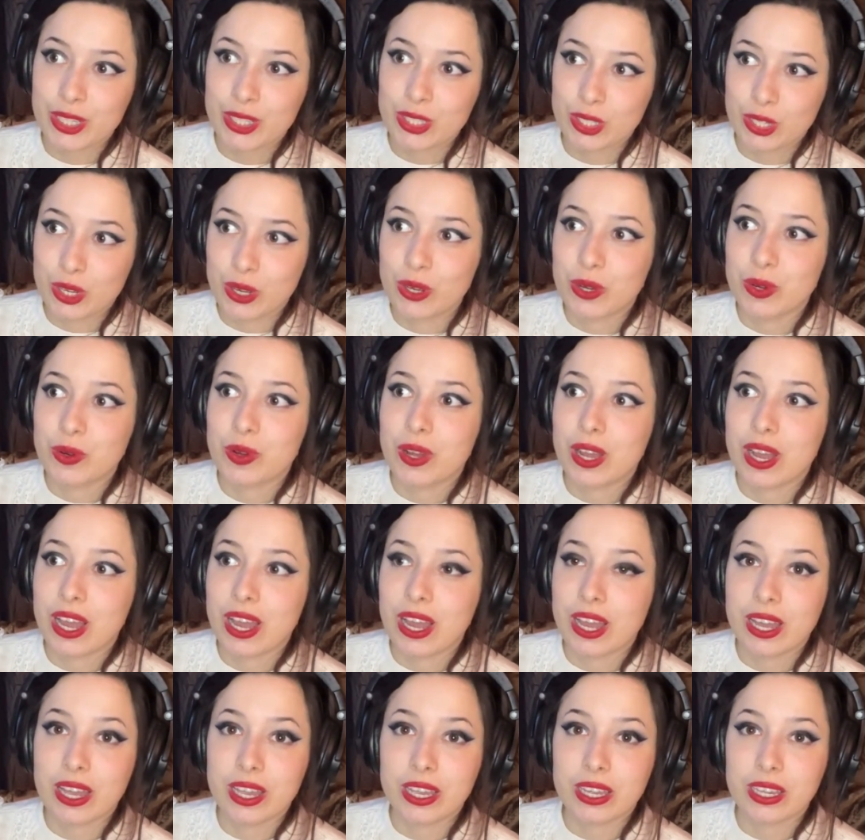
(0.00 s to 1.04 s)
So
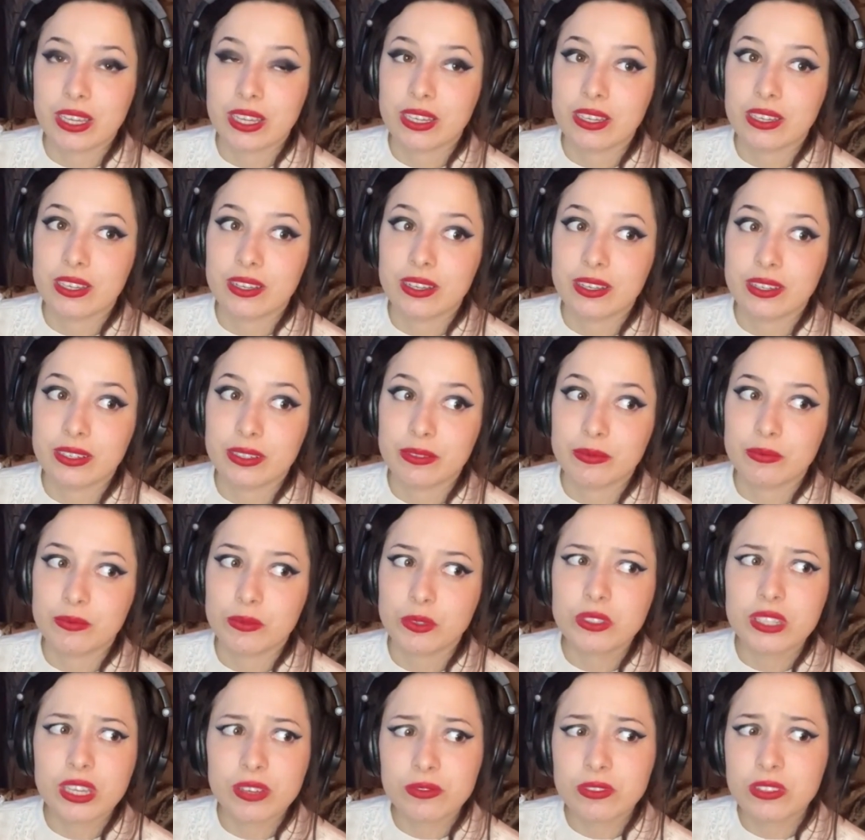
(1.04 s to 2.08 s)
I
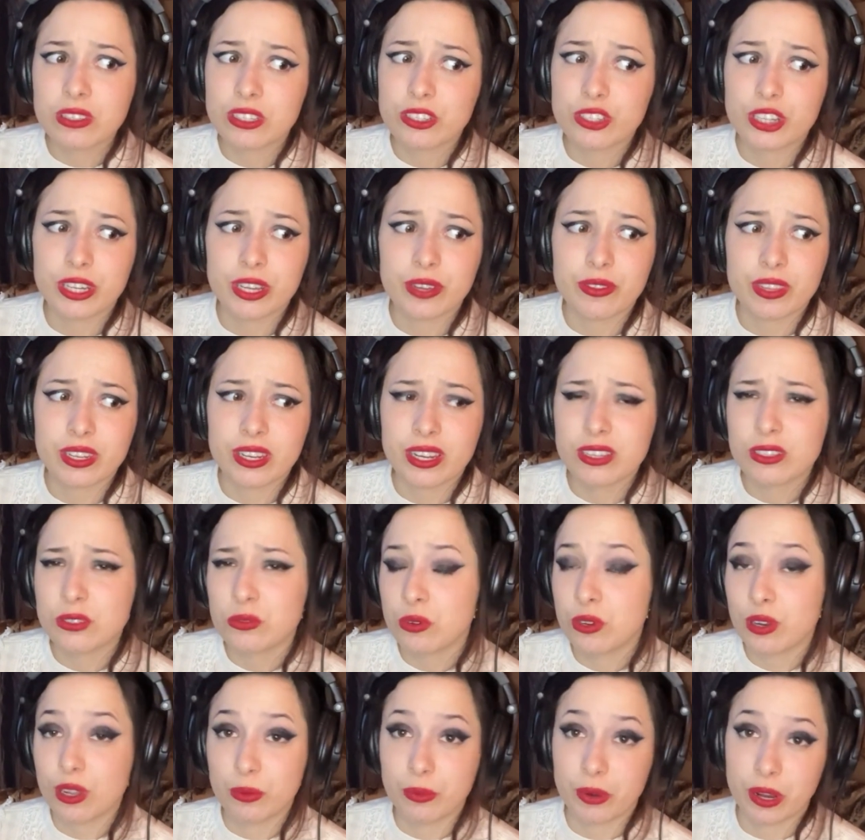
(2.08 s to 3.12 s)
will definitely check out the next
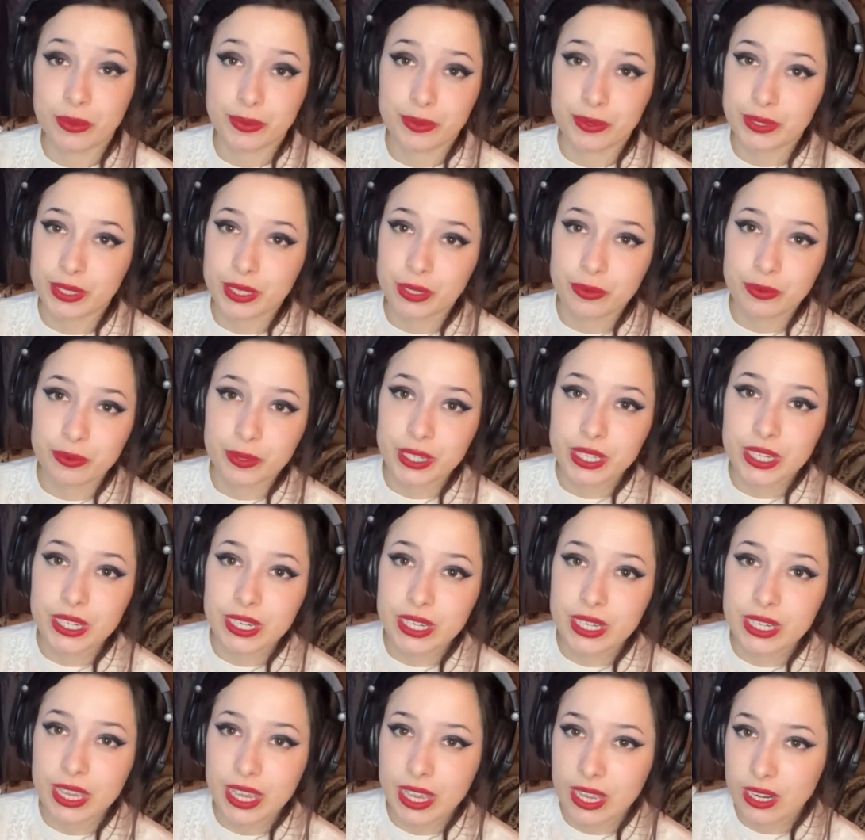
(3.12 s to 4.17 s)
one. I'll probably read
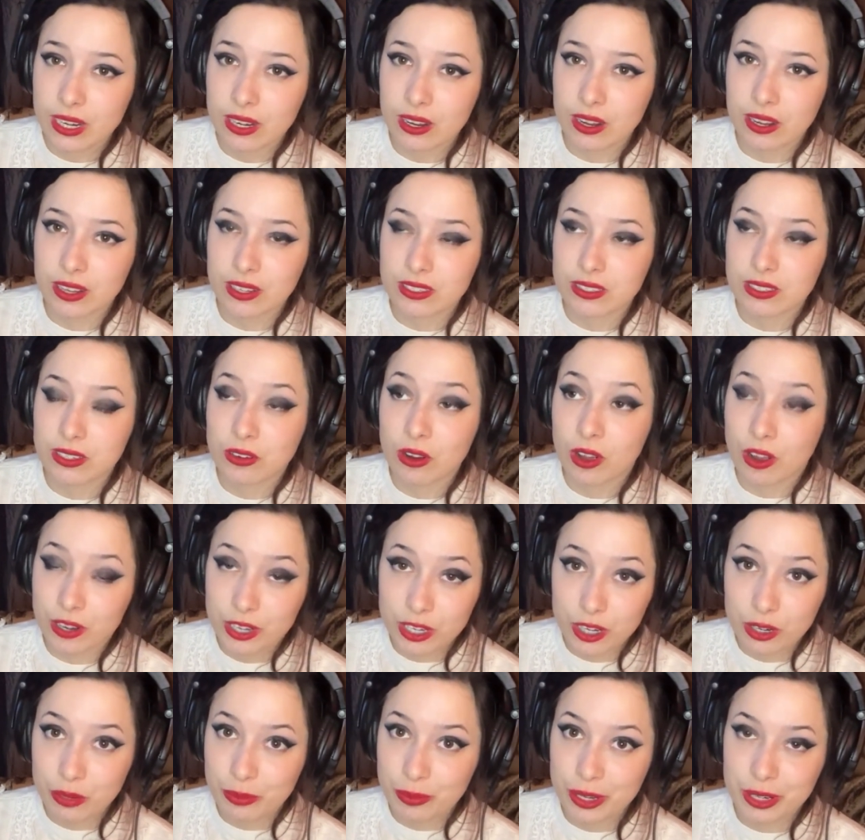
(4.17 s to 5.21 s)
it again as an
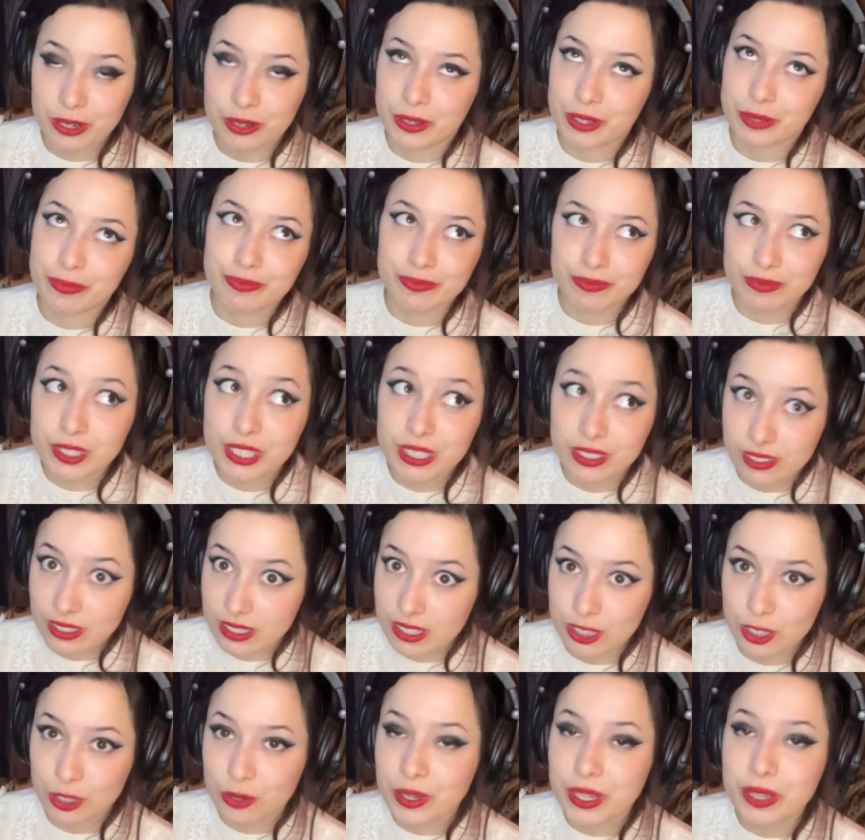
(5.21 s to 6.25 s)
audiobook or
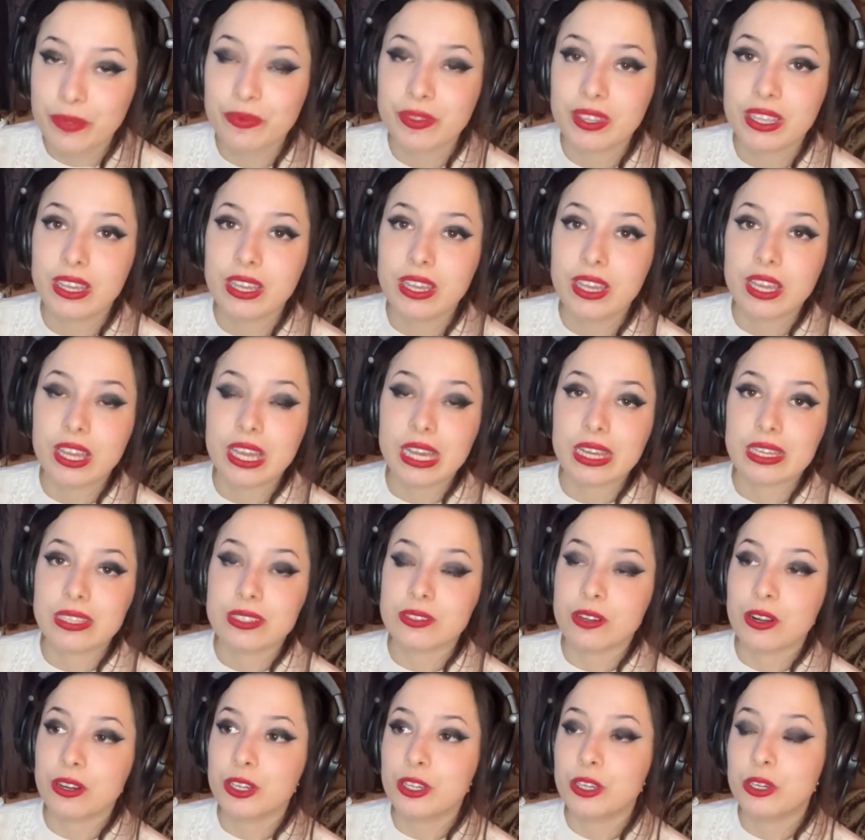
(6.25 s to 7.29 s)
listen to it as
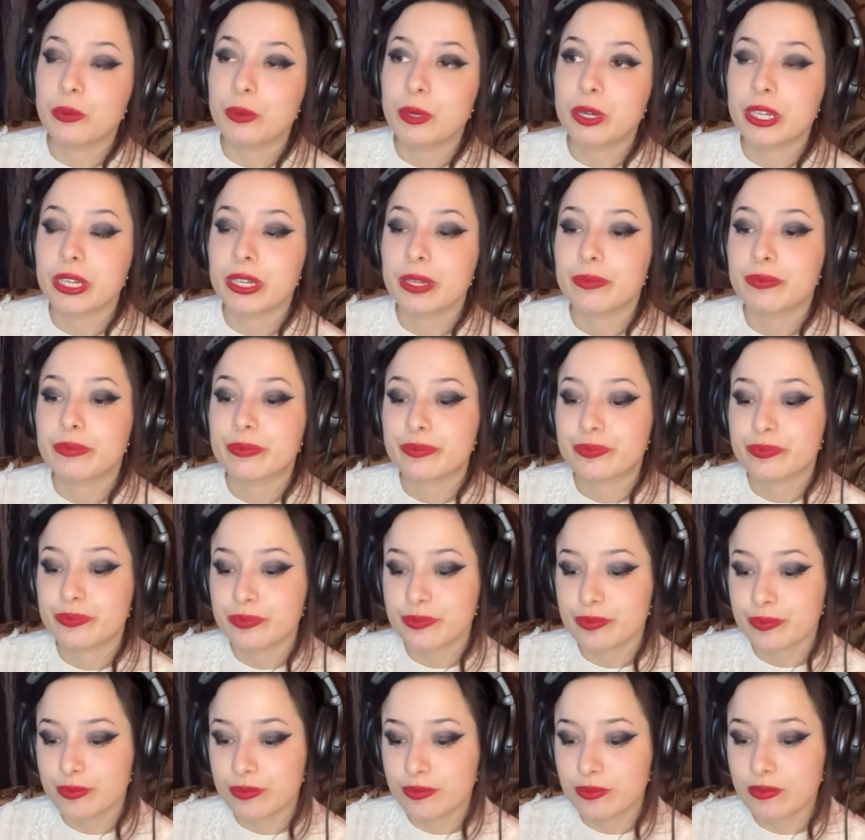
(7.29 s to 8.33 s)
an audiobook.
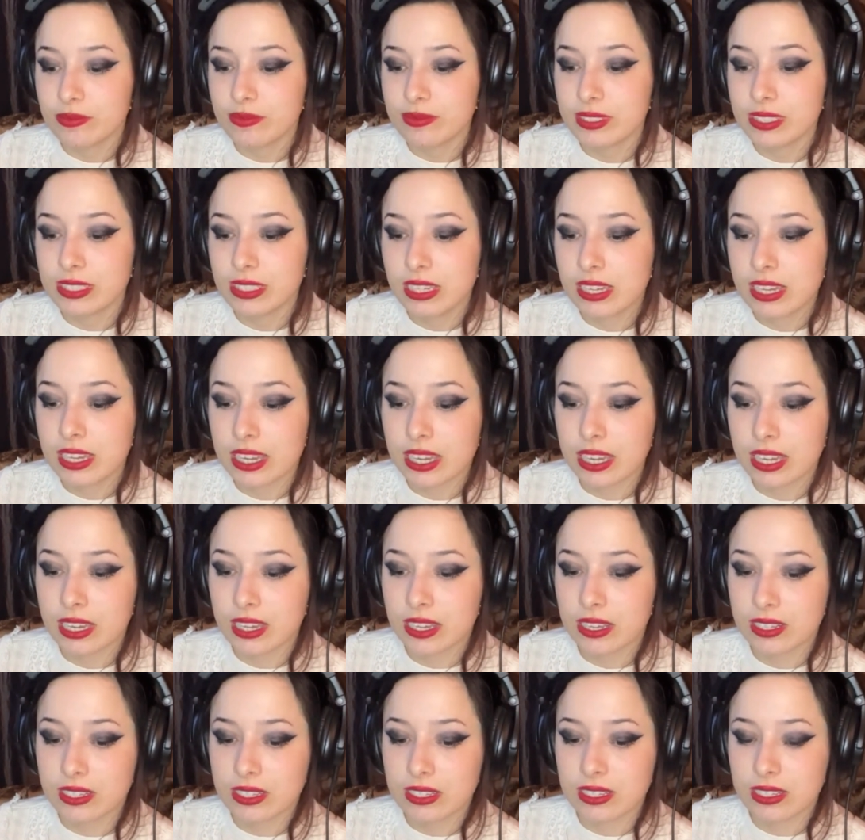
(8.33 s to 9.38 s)

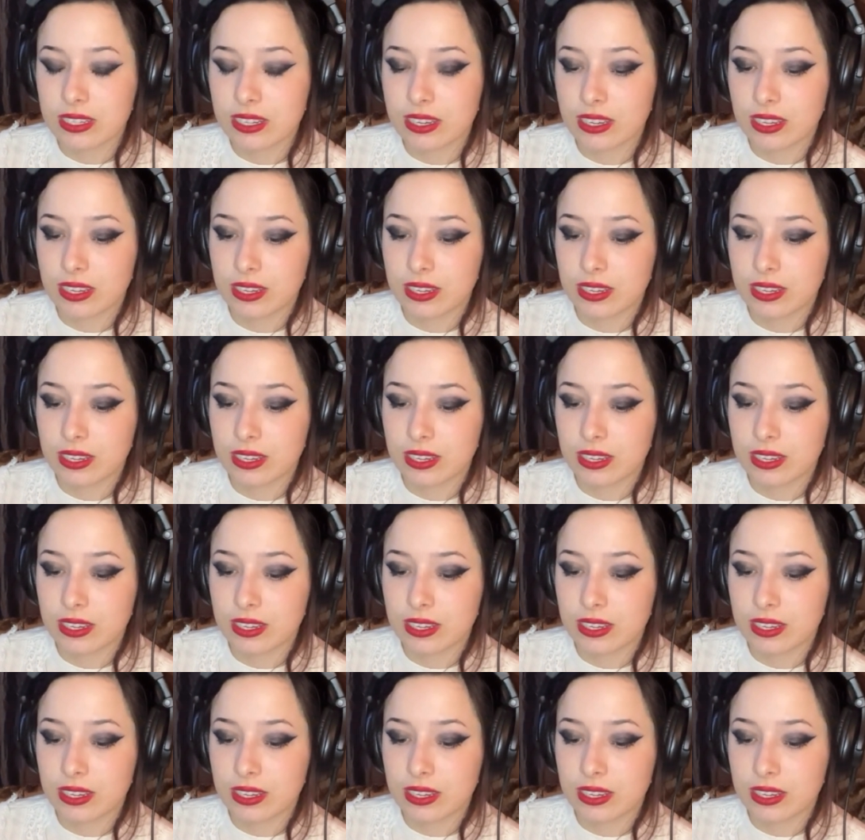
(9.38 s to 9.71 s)
And